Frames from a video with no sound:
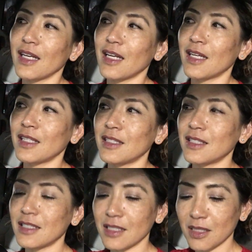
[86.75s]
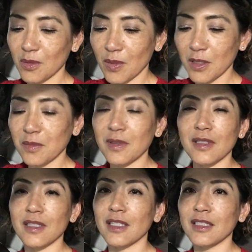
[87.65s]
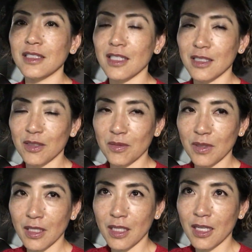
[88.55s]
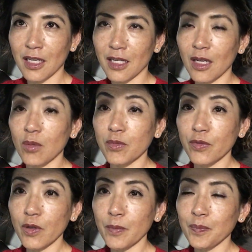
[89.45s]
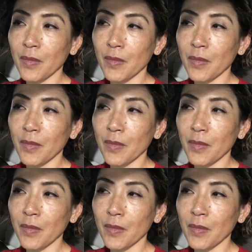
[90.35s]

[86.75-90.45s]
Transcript: And this is one of the things that's really helpful,